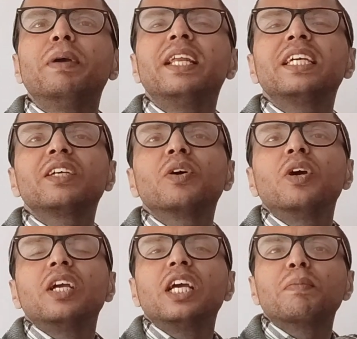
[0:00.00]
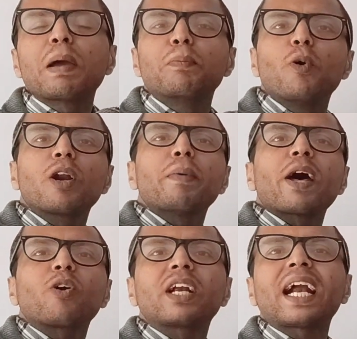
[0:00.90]
remaining in my bone
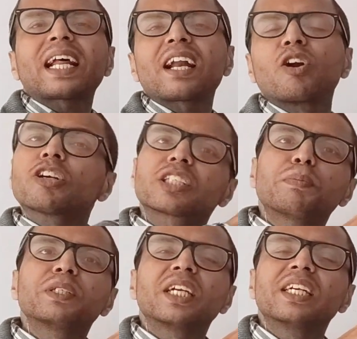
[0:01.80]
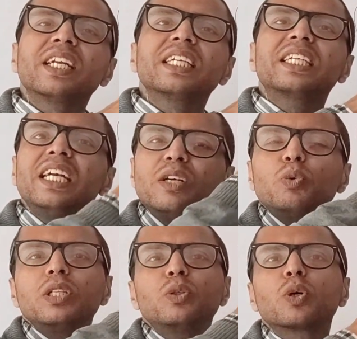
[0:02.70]
marrow that are not sufficiently
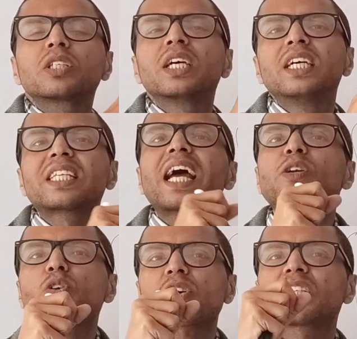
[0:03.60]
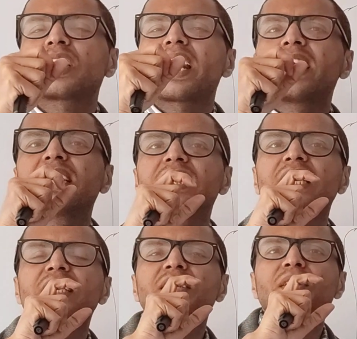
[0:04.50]
killed with those cytotoxic
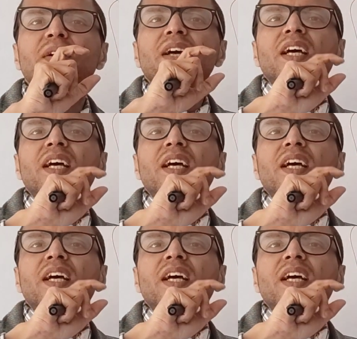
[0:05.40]
radiation,